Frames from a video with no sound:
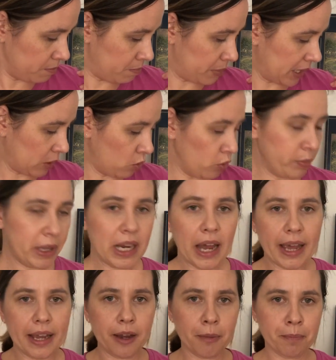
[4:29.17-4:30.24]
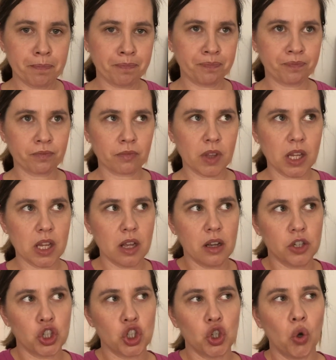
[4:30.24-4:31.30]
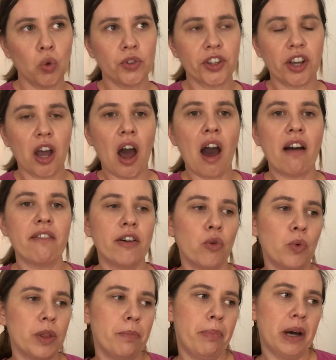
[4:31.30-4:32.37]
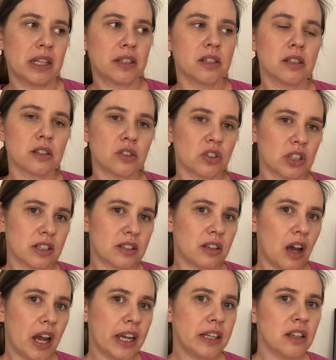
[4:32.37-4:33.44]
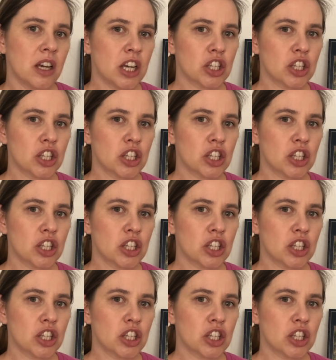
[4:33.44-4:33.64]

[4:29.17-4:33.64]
But it will be like shoulder cover with buttons on the side,